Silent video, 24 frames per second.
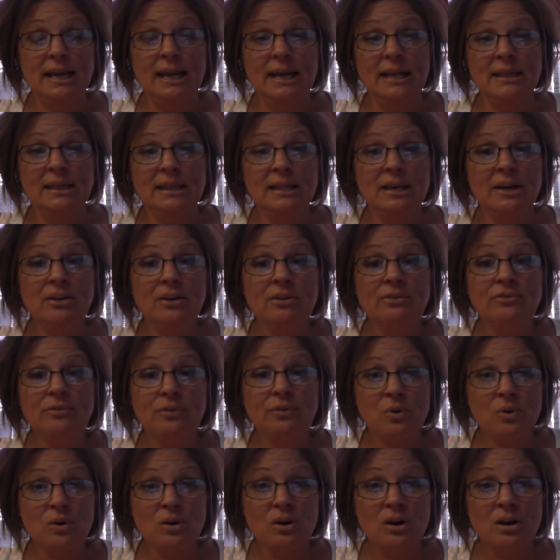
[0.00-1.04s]
and
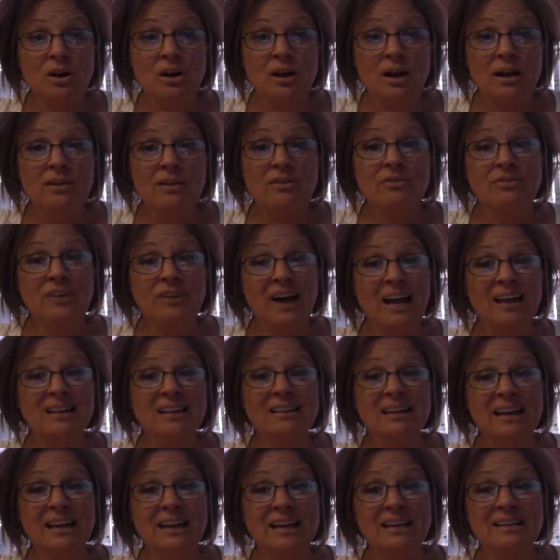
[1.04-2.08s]
therefore
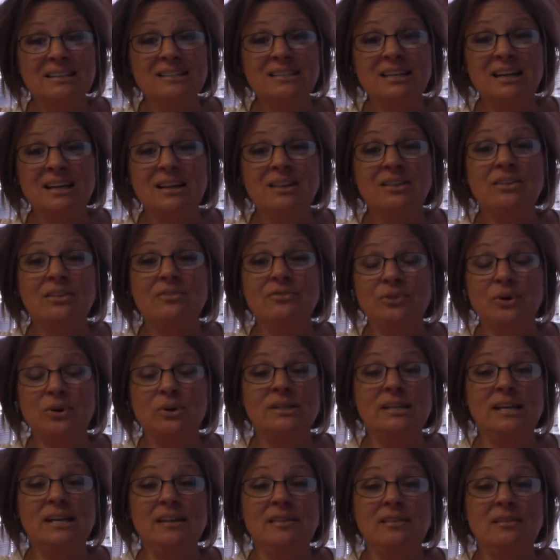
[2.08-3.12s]
violate the
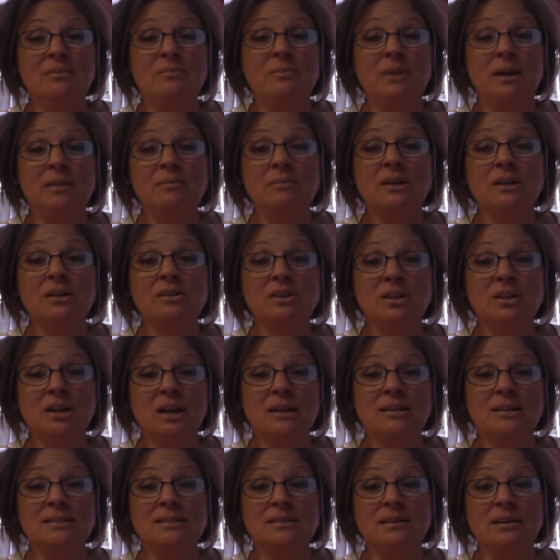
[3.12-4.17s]
14th Amendment
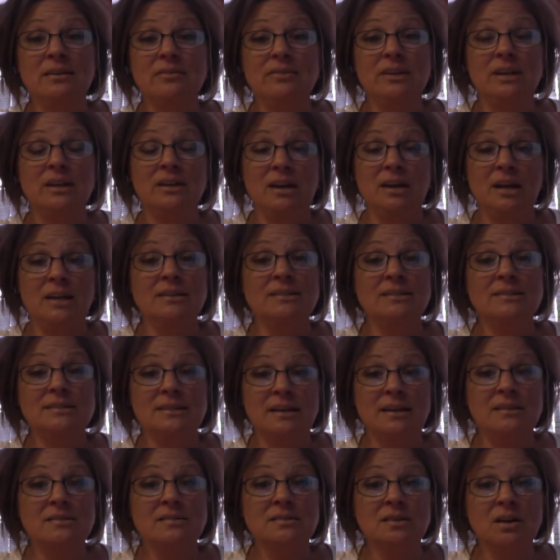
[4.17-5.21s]
clause of the United
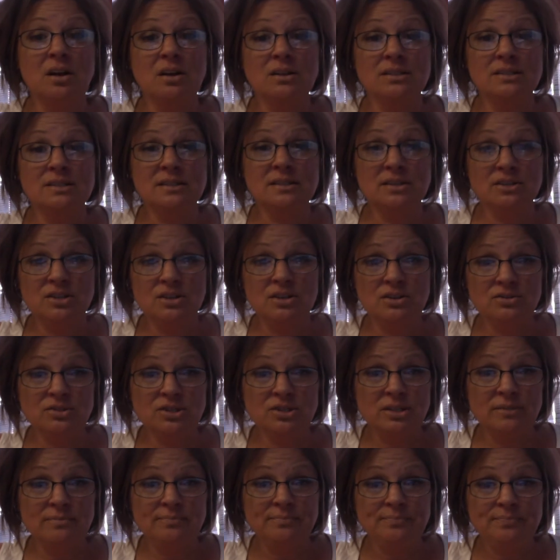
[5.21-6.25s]
States
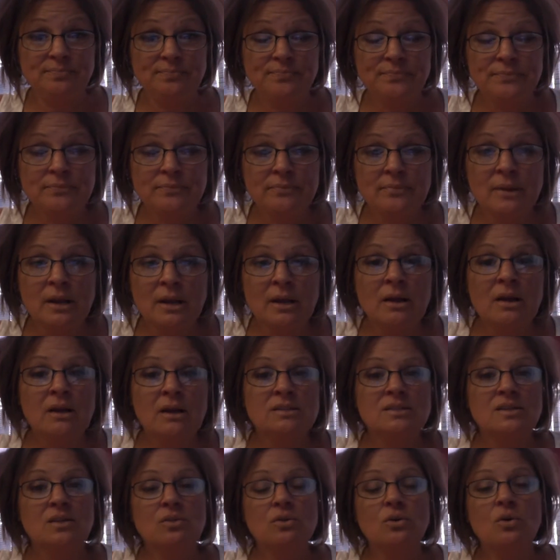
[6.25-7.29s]
Constitution.
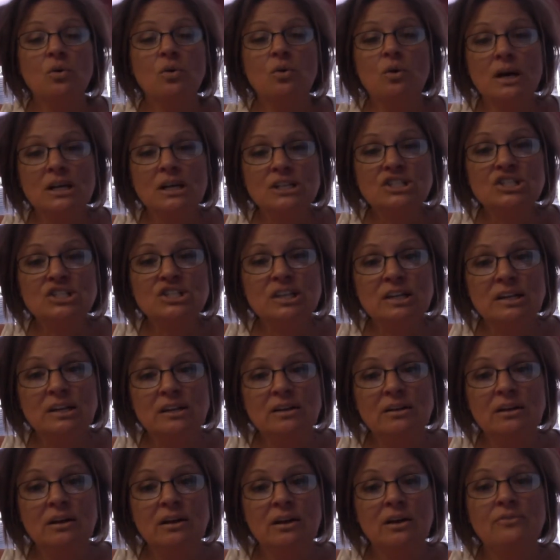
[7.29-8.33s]
So the
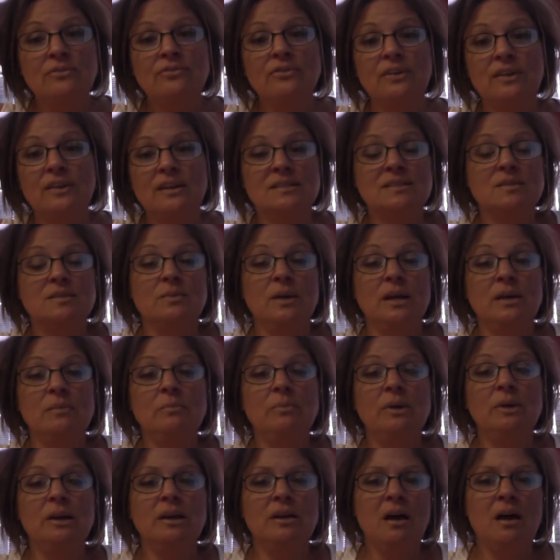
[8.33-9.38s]
question for this
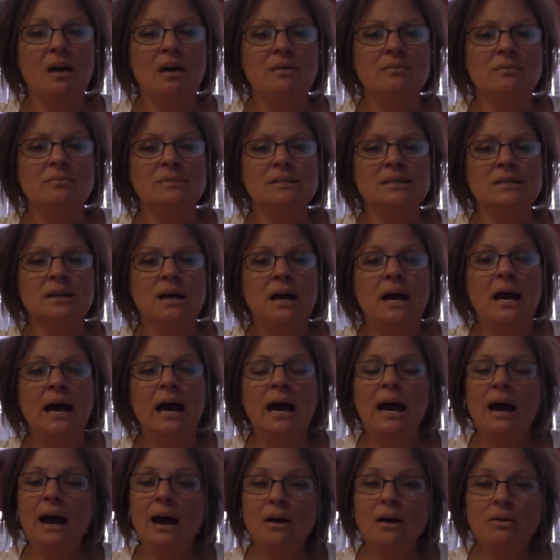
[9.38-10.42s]
week becomes,
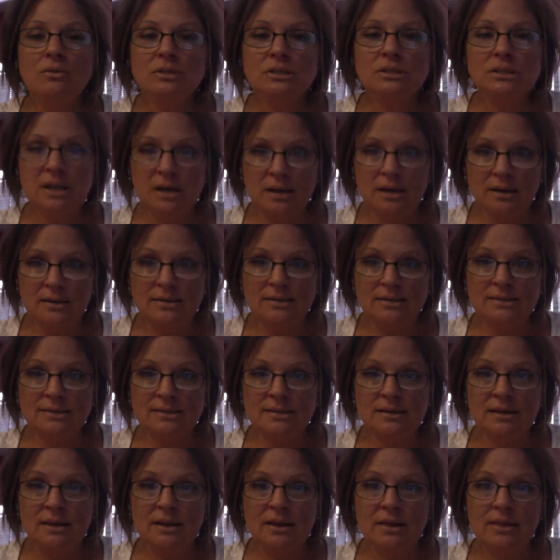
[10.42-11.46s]
how does
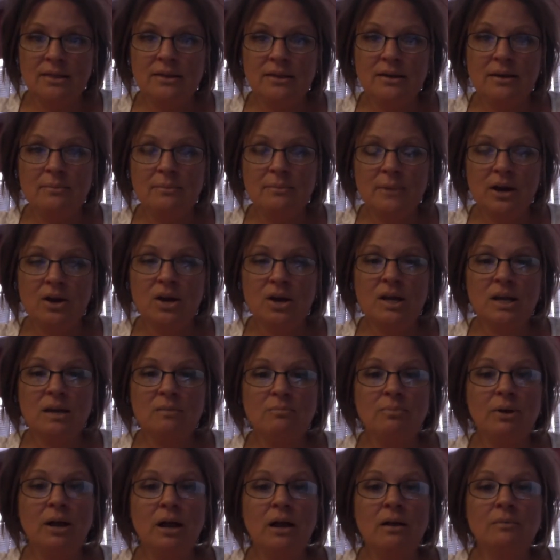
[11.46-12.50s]
the American
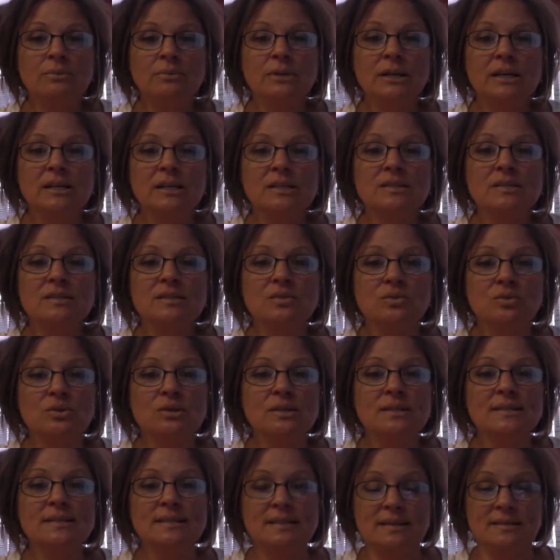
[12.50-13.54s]
public school
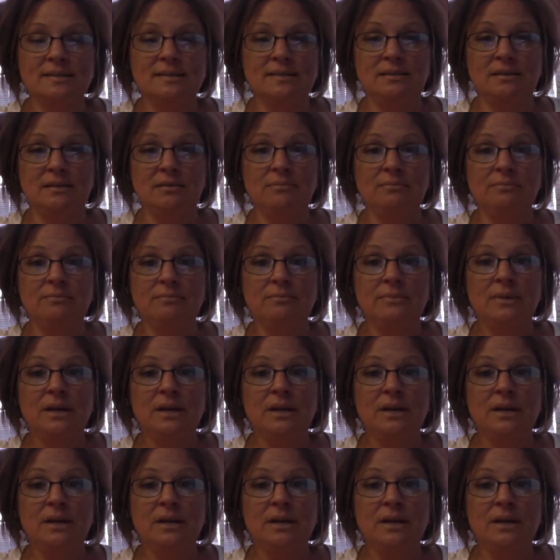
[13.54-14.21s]
system